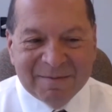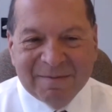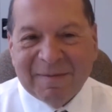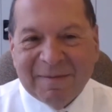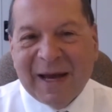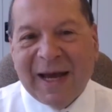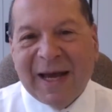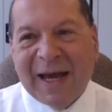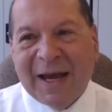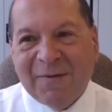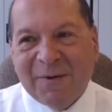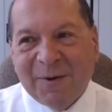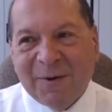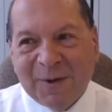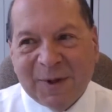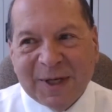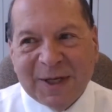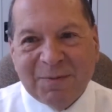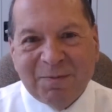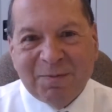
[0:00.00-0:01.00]
may have all
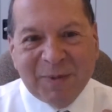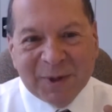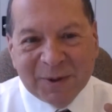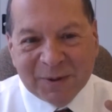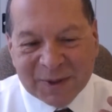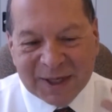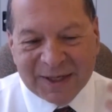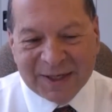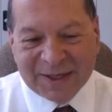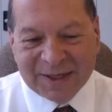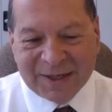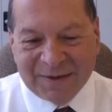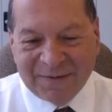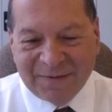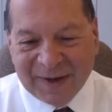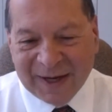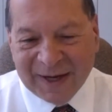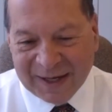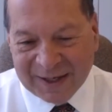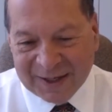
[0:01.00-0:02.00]
these building
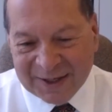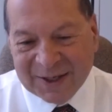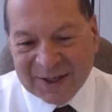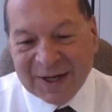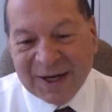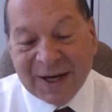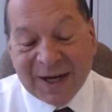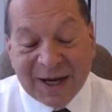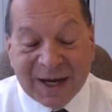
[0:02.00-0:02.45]
defects.